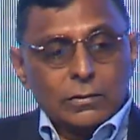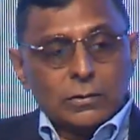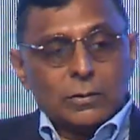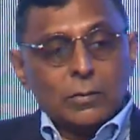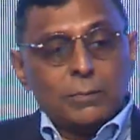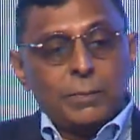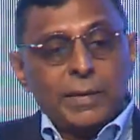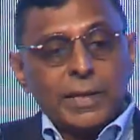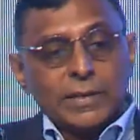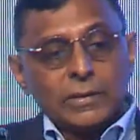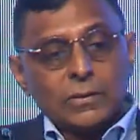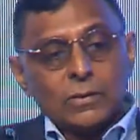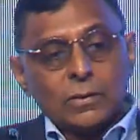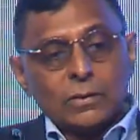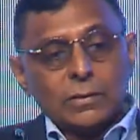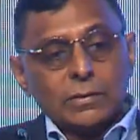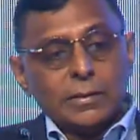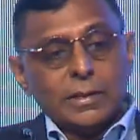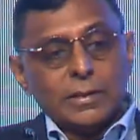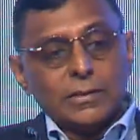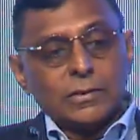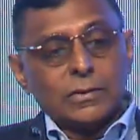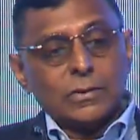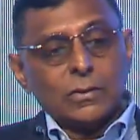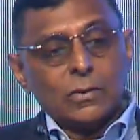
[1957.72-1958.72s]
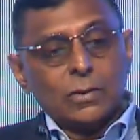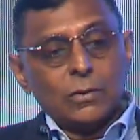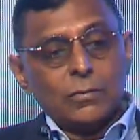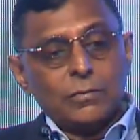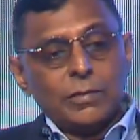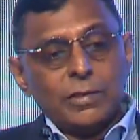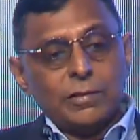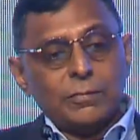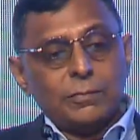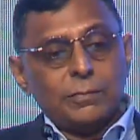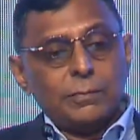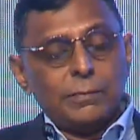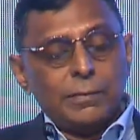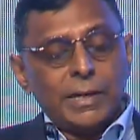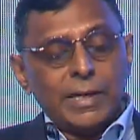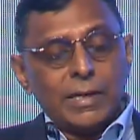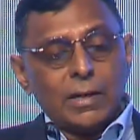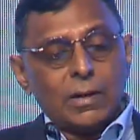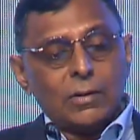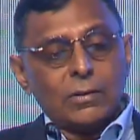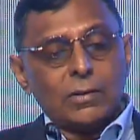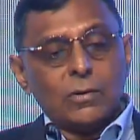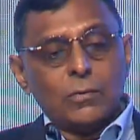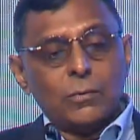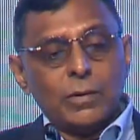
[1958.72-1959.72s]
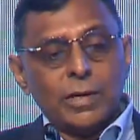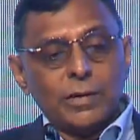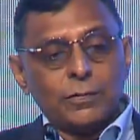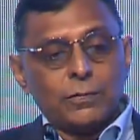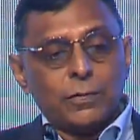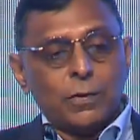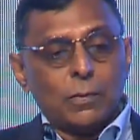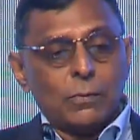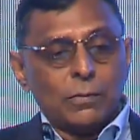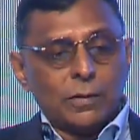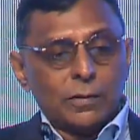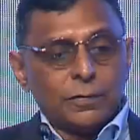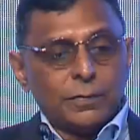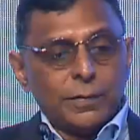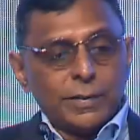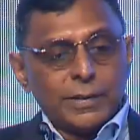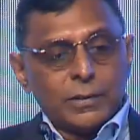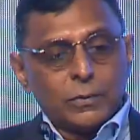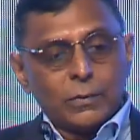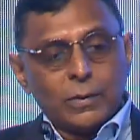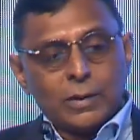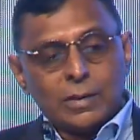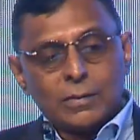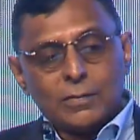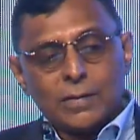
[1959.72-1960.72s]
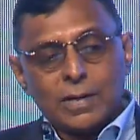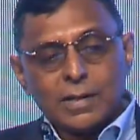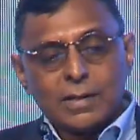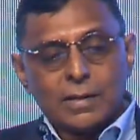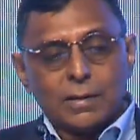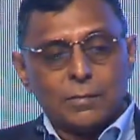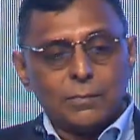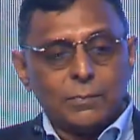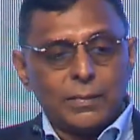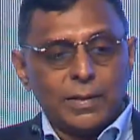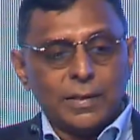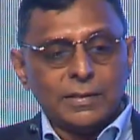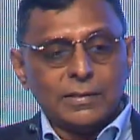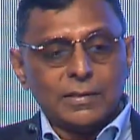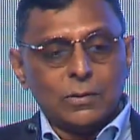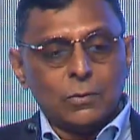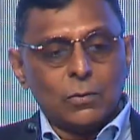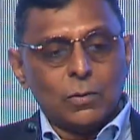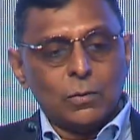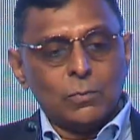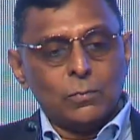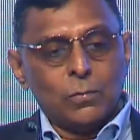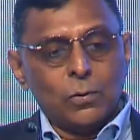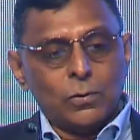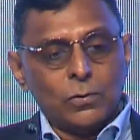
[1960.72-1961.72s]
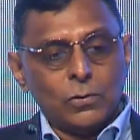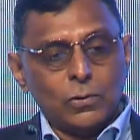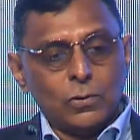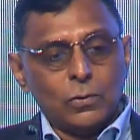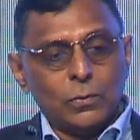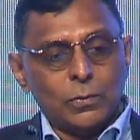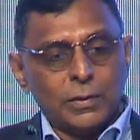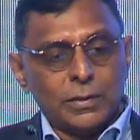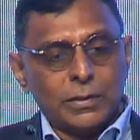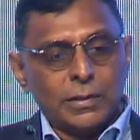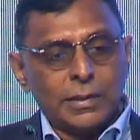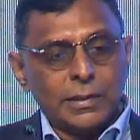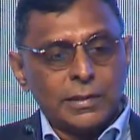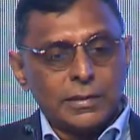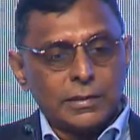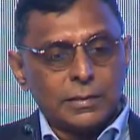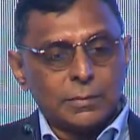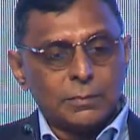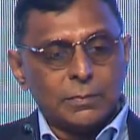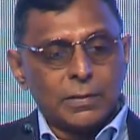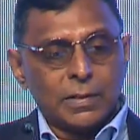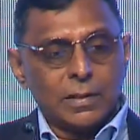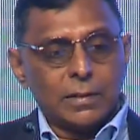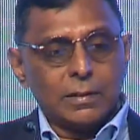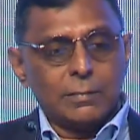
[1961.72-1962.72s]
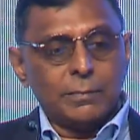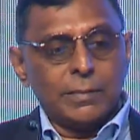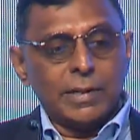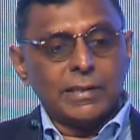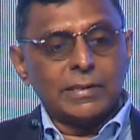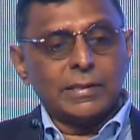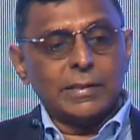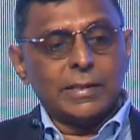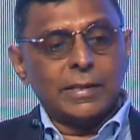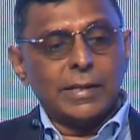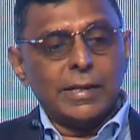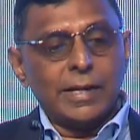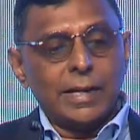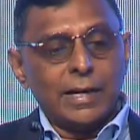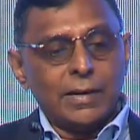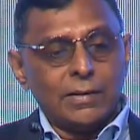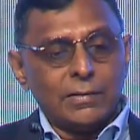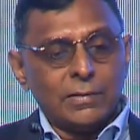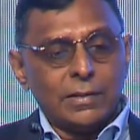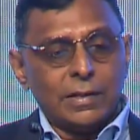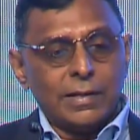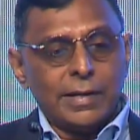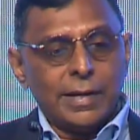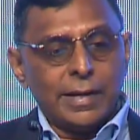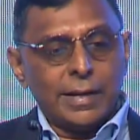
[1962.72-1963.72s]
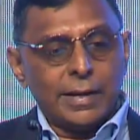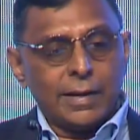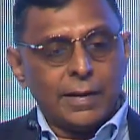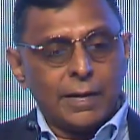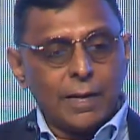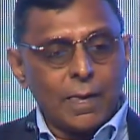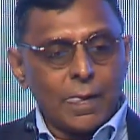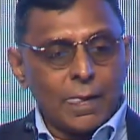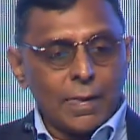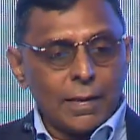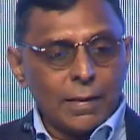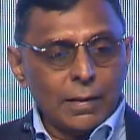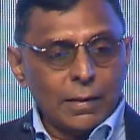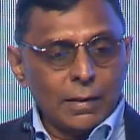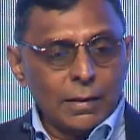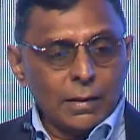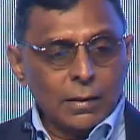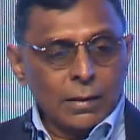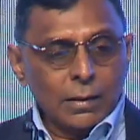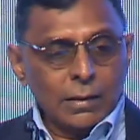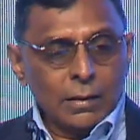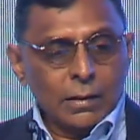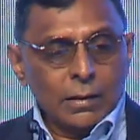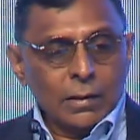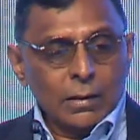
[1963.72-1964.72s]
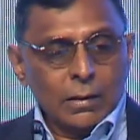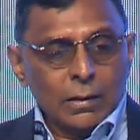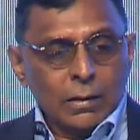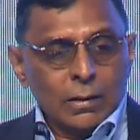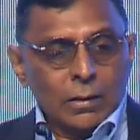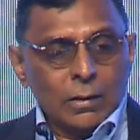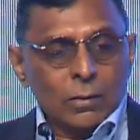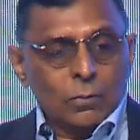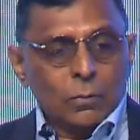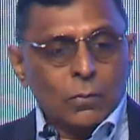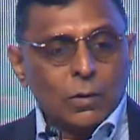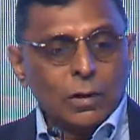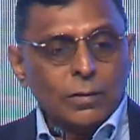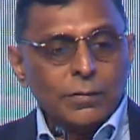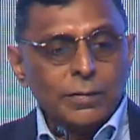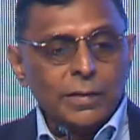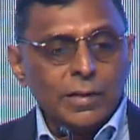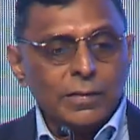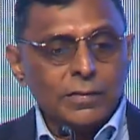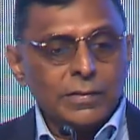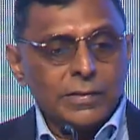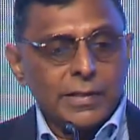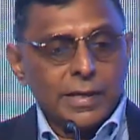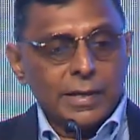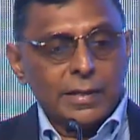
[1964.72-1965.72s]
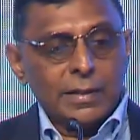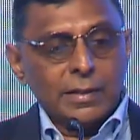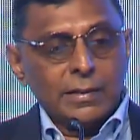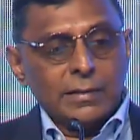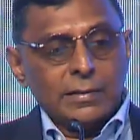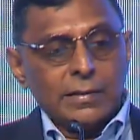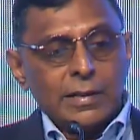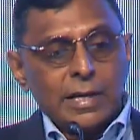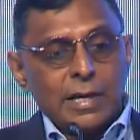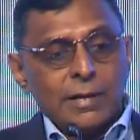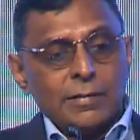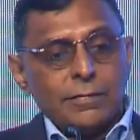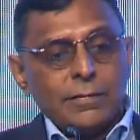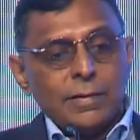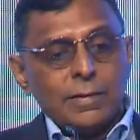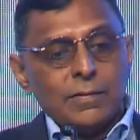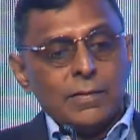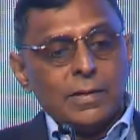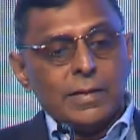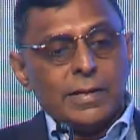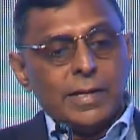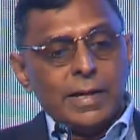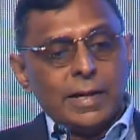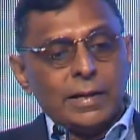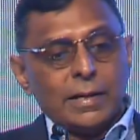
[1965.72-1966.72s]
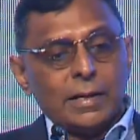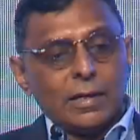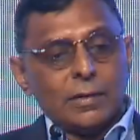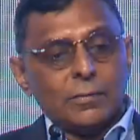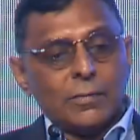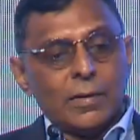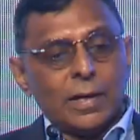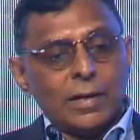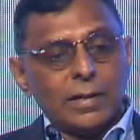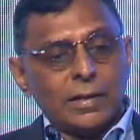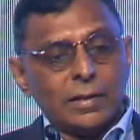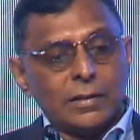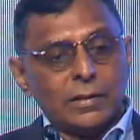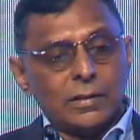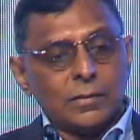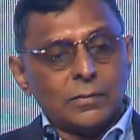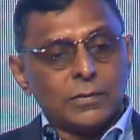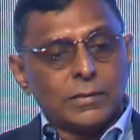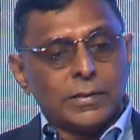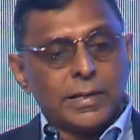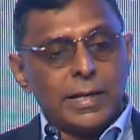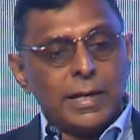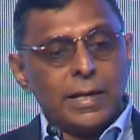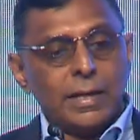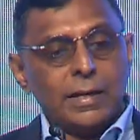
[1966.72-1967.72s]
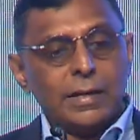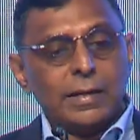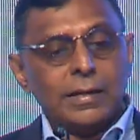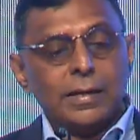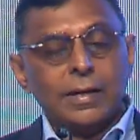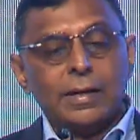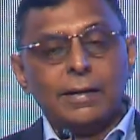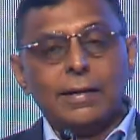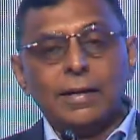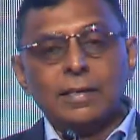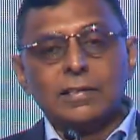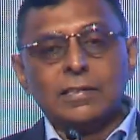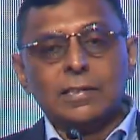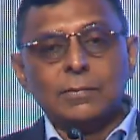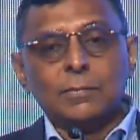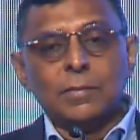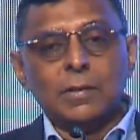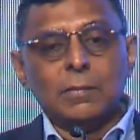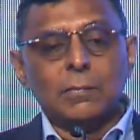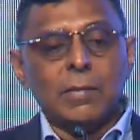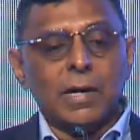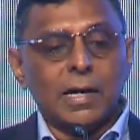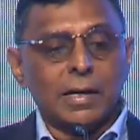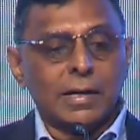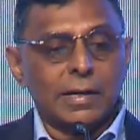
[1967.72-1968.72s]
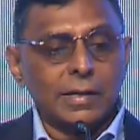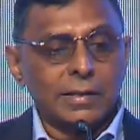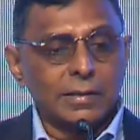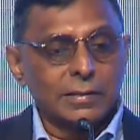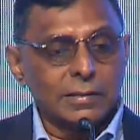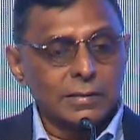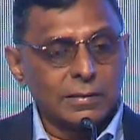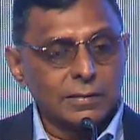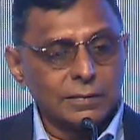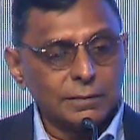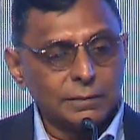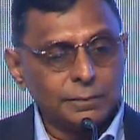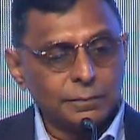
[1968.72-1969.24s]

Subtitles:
based on this, we've made out a way forward for each one of our companies. I won't bore you with this, but basically, end of the day, what we have said is that we will take advantage of scale in addressable markets.